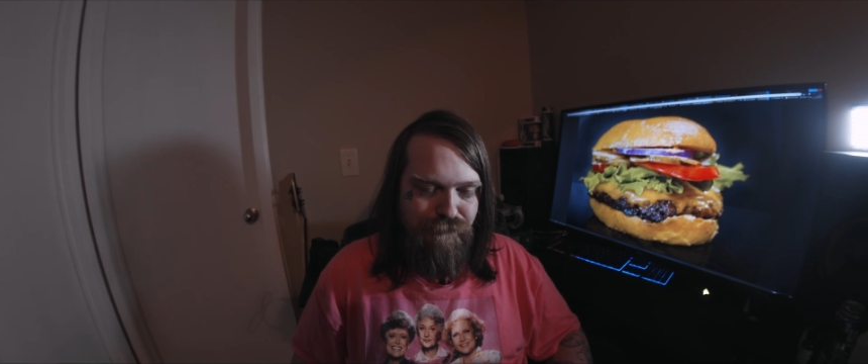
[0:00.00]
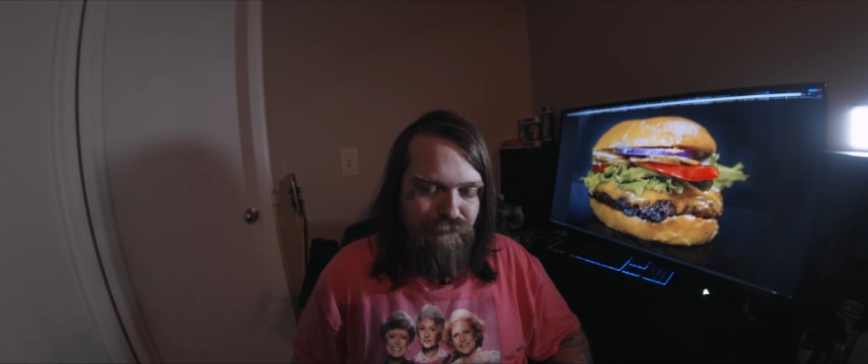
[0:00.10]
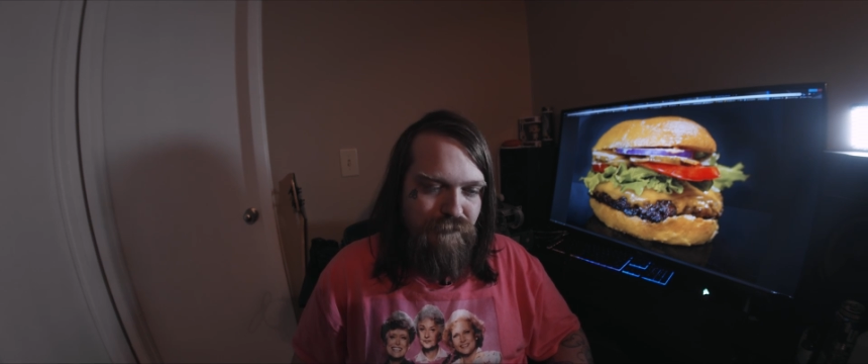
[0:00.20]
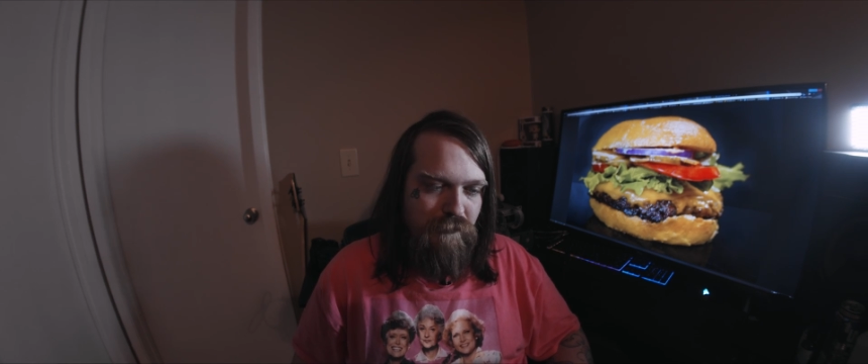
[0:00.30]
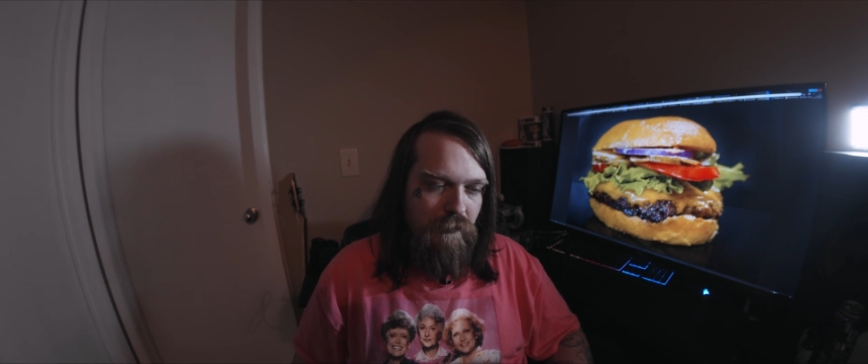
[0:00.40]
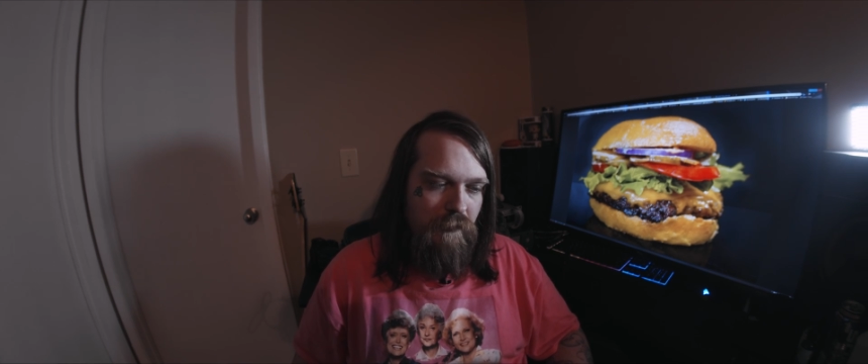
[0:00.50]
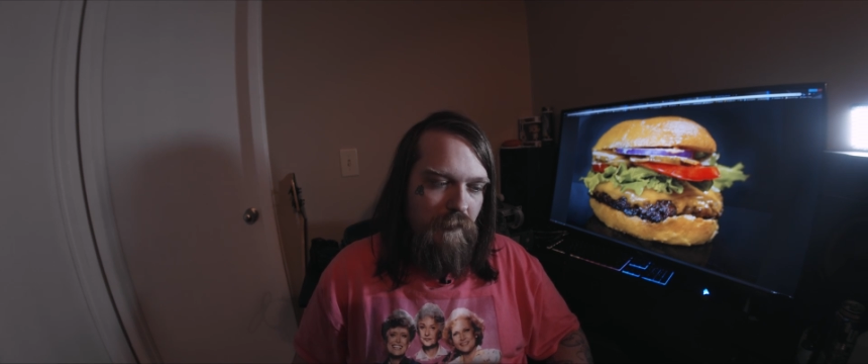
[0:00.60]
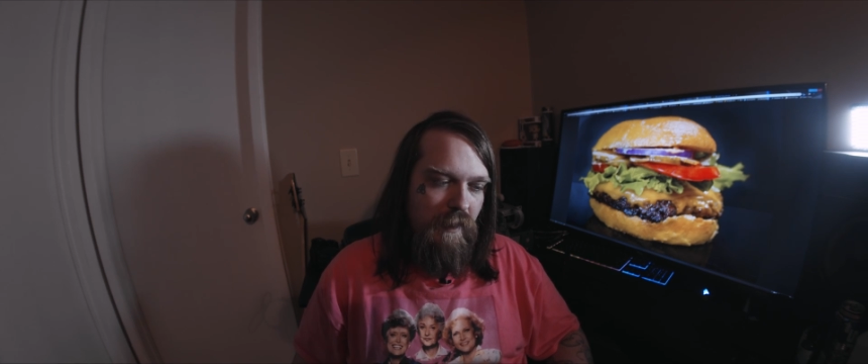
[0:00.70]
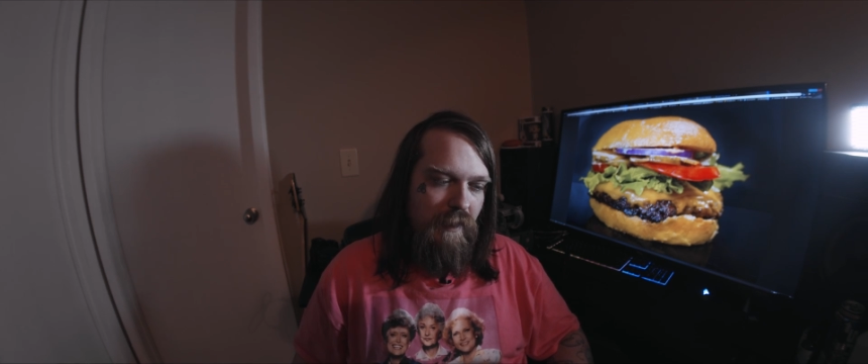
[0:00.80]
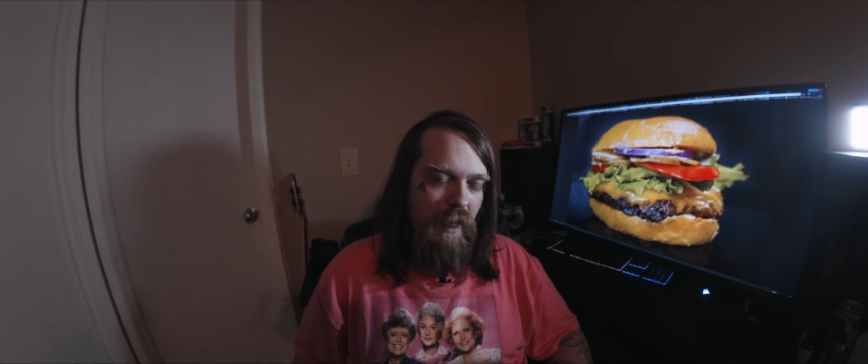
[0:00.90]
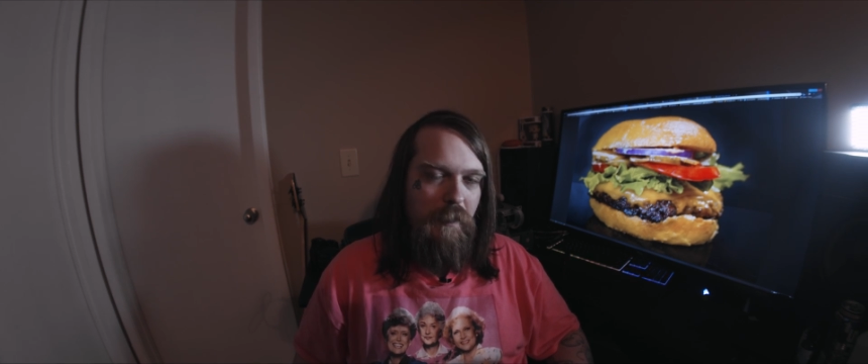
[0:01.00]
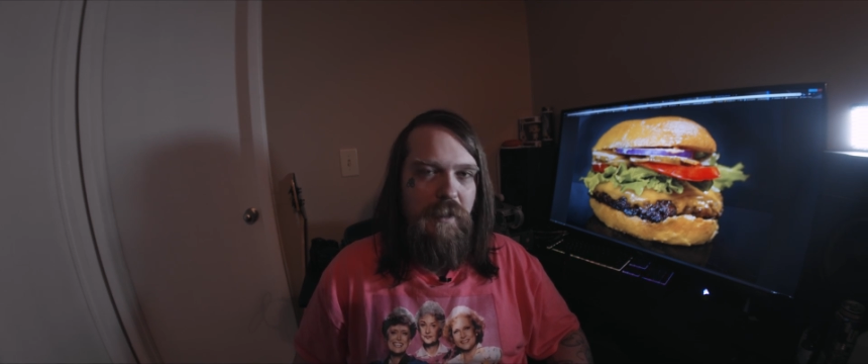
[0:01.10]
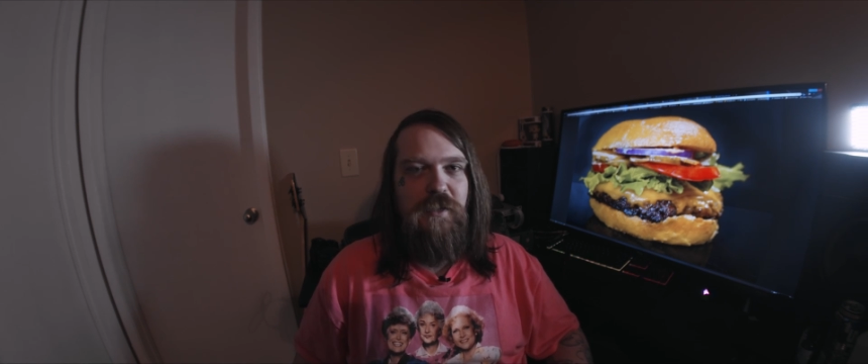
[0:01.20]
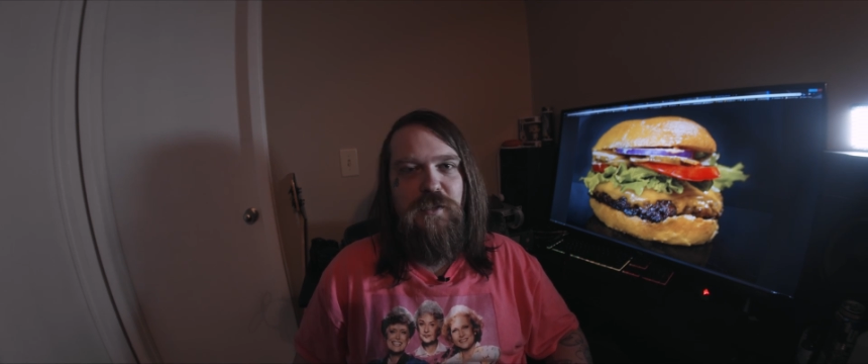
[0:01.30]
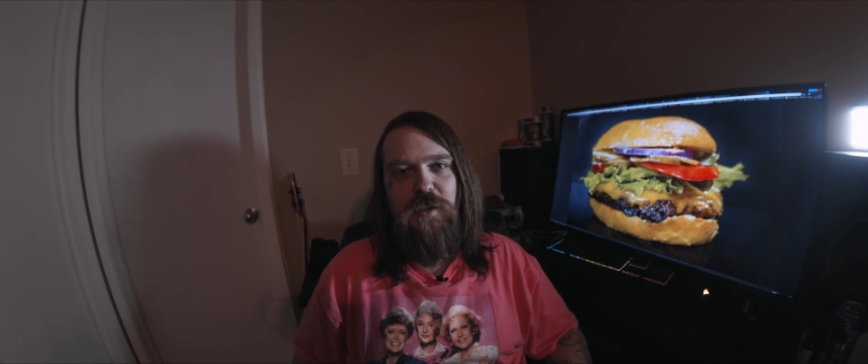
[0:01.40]
I've
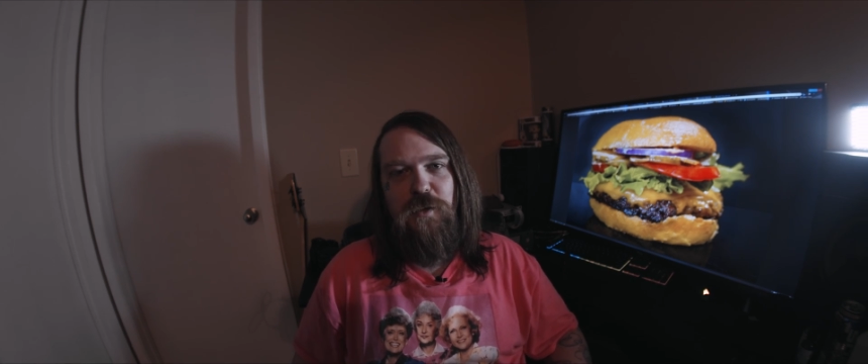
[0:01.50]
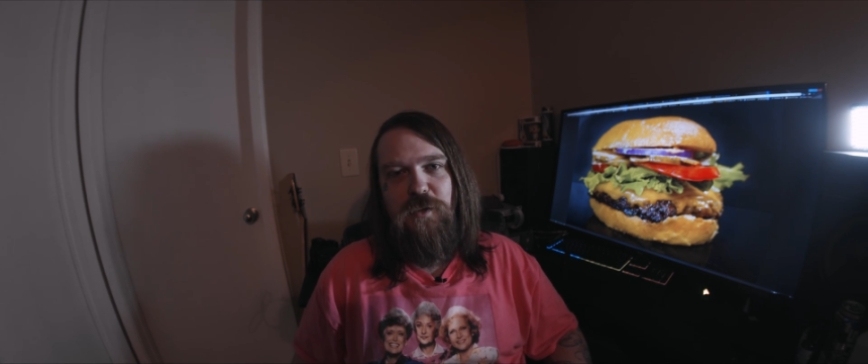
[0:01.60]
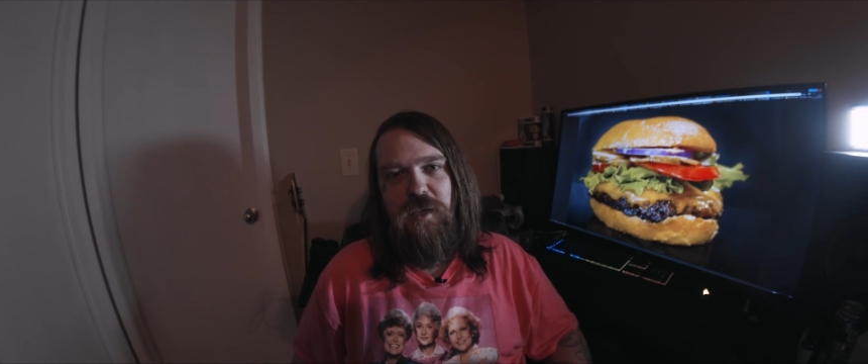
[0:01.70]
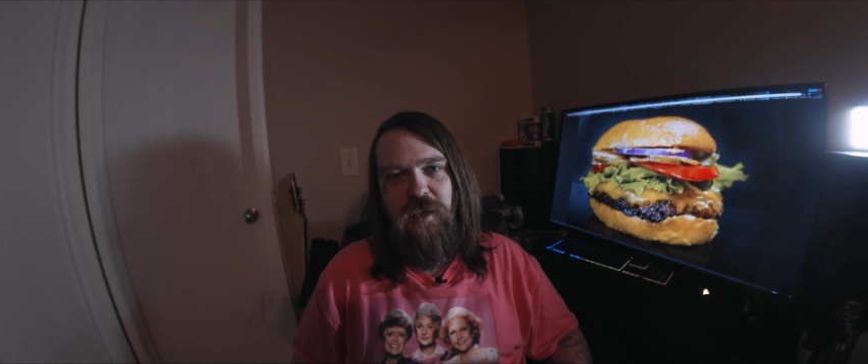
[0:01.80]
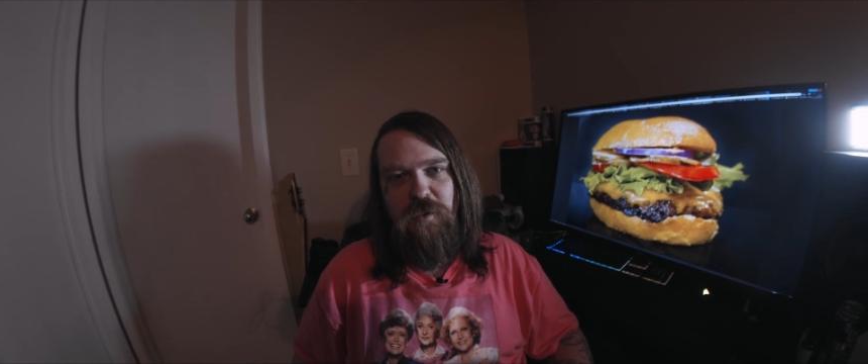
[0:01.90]
been using those